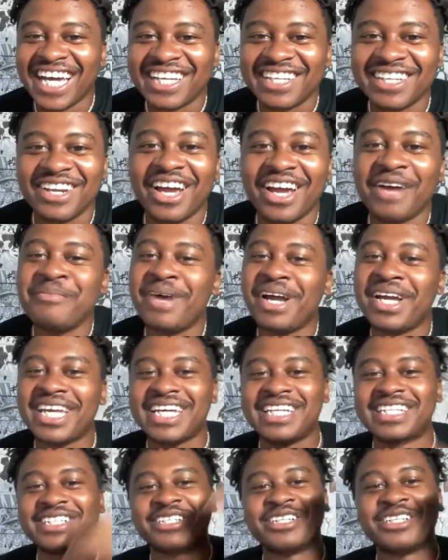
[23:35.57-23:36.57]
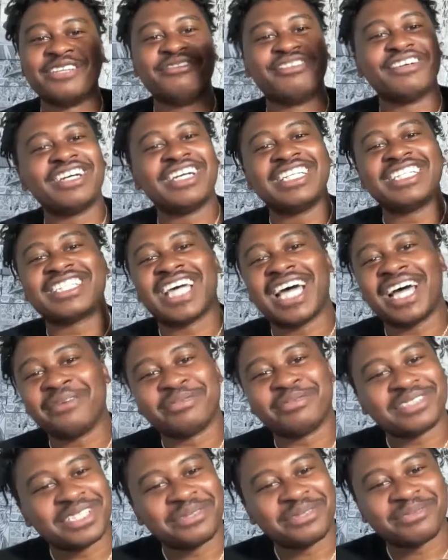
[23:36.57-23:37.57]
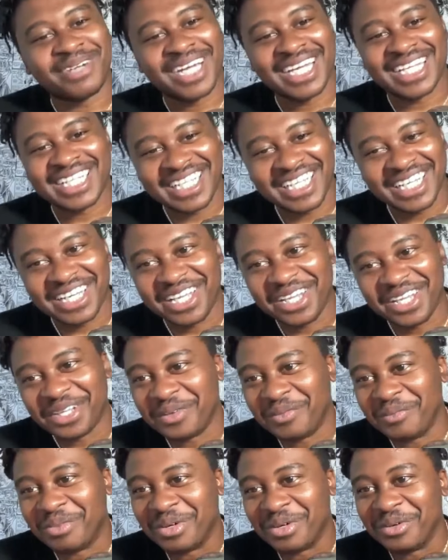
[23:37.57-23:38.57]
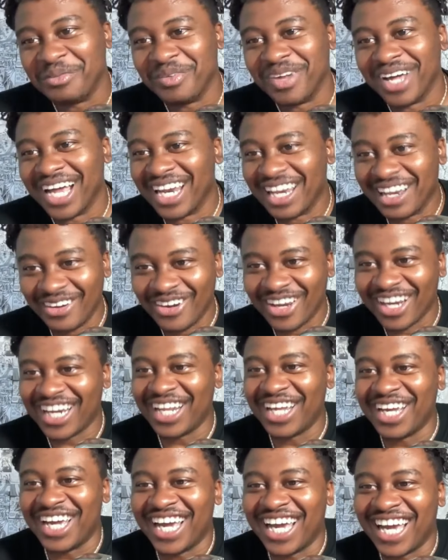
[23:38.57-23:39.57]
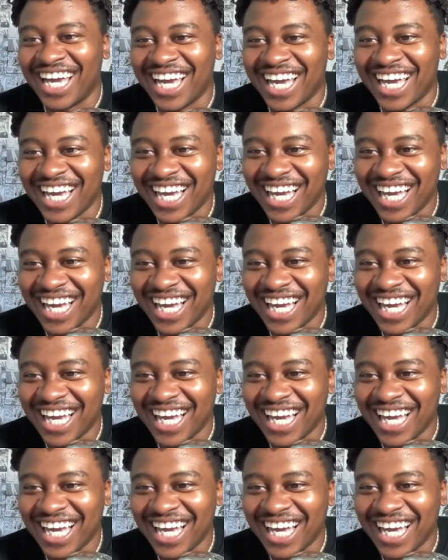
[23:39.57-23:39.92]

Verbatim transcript: You know, I might get to the very top, slip right there, and then boom. Uh, but